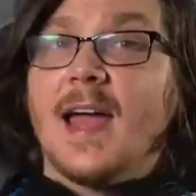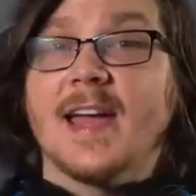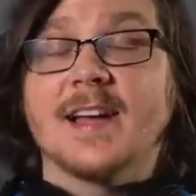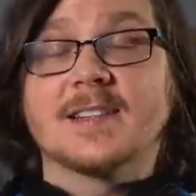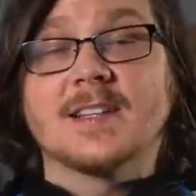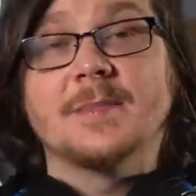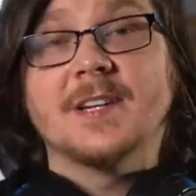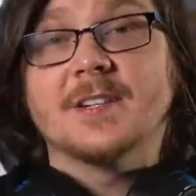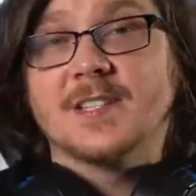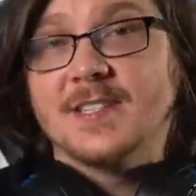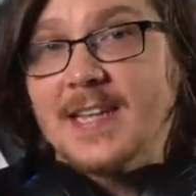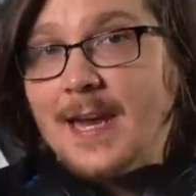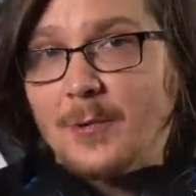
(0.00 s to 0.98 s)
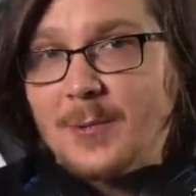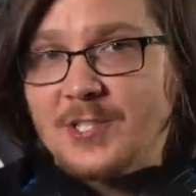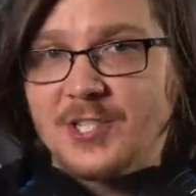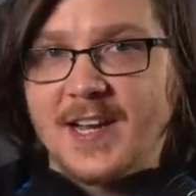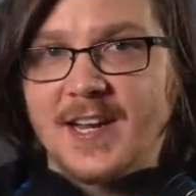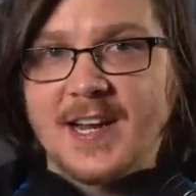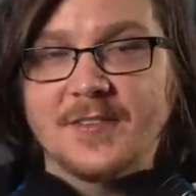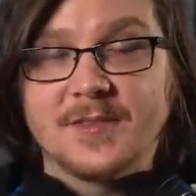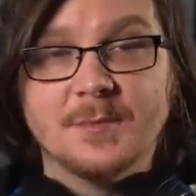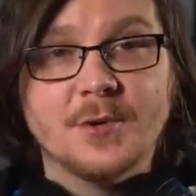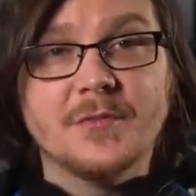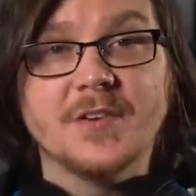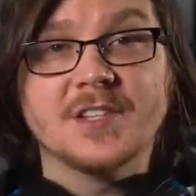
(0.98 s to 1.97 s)
Hey guys, on here. Today we'll be checking out
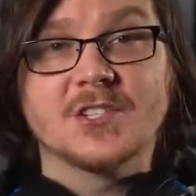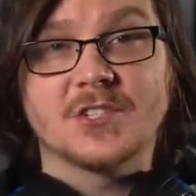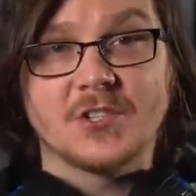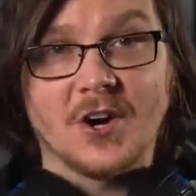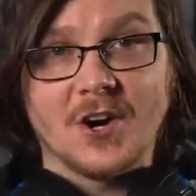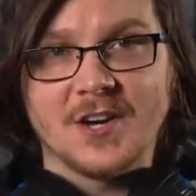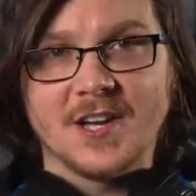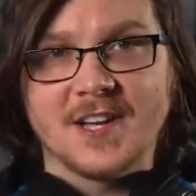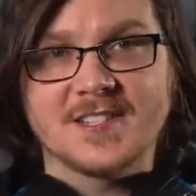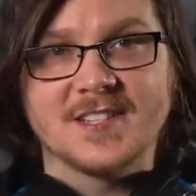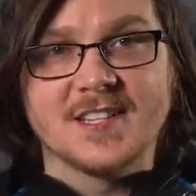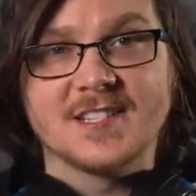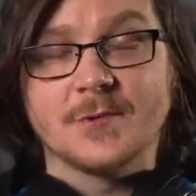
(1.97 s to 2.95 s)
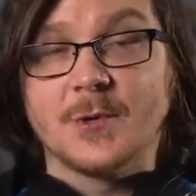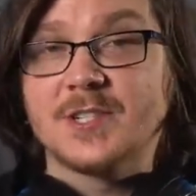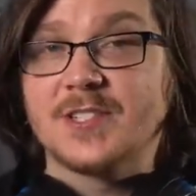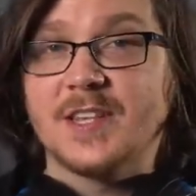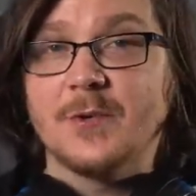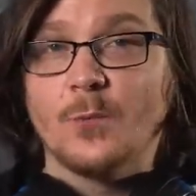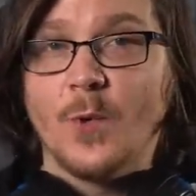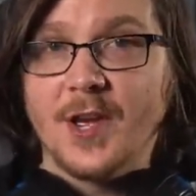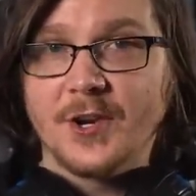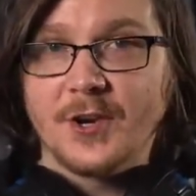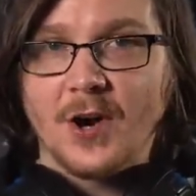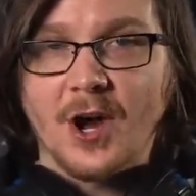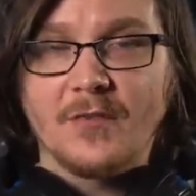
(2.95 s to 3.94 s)
the movie Stardust. This was the
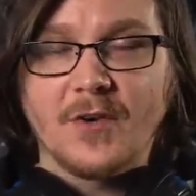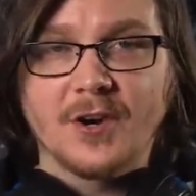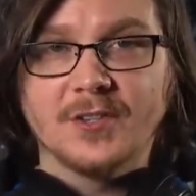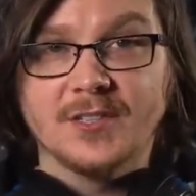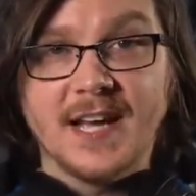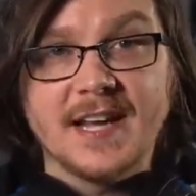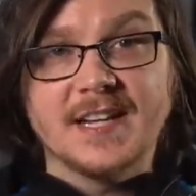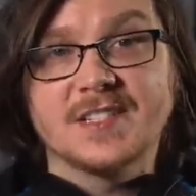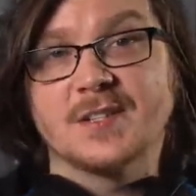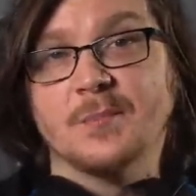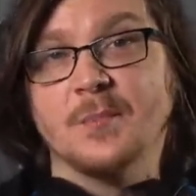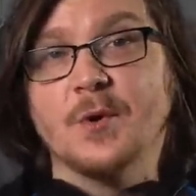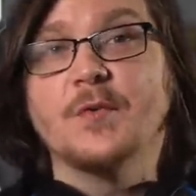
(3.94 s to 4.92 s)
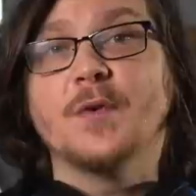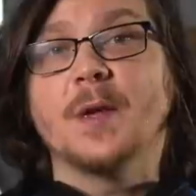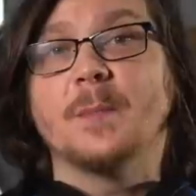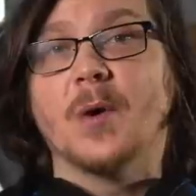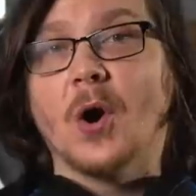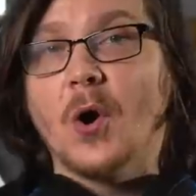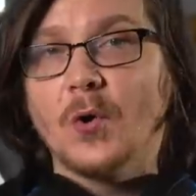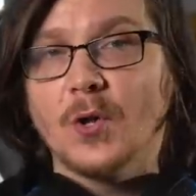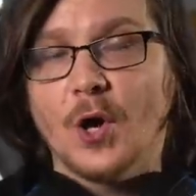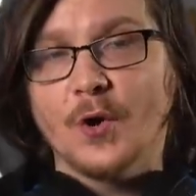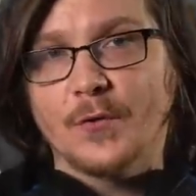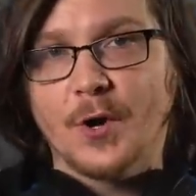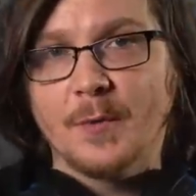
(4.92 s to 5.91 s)
winner of our latest movie poll
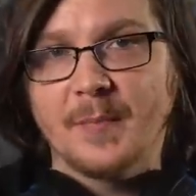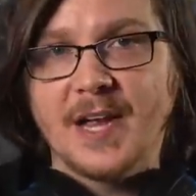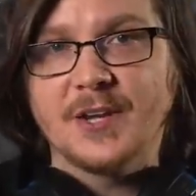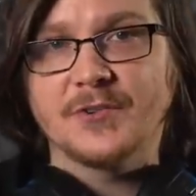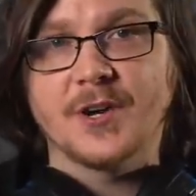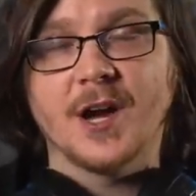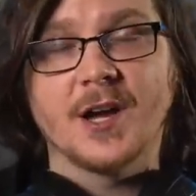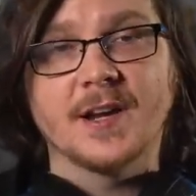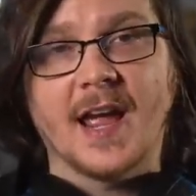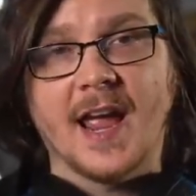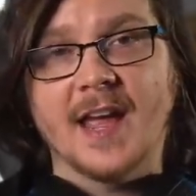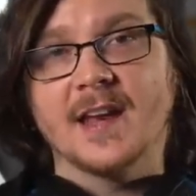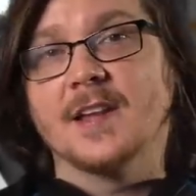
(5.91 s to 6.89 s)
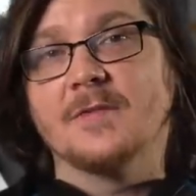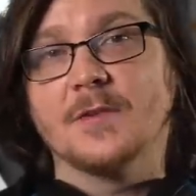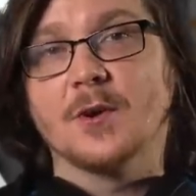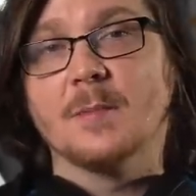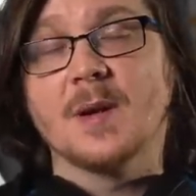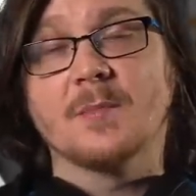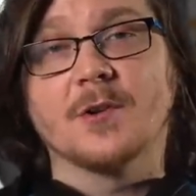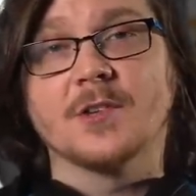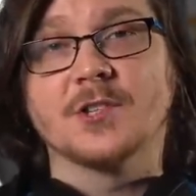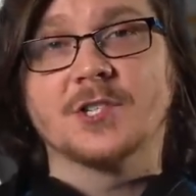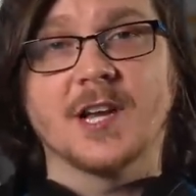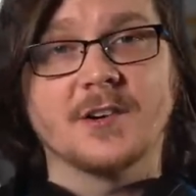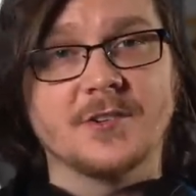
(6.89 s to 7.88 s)
over on Patreon. And if you're a member on
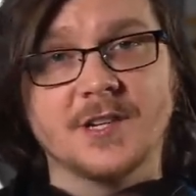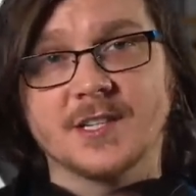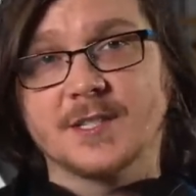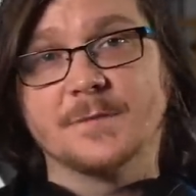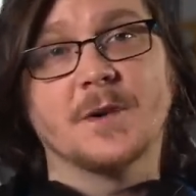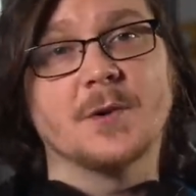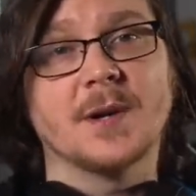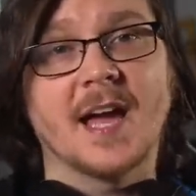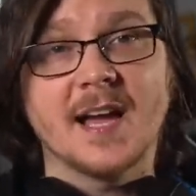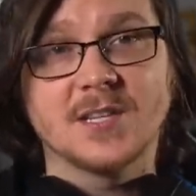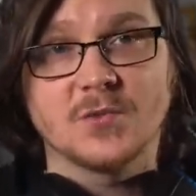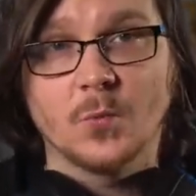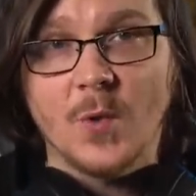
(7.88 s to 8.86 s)
the channel, you get to vote as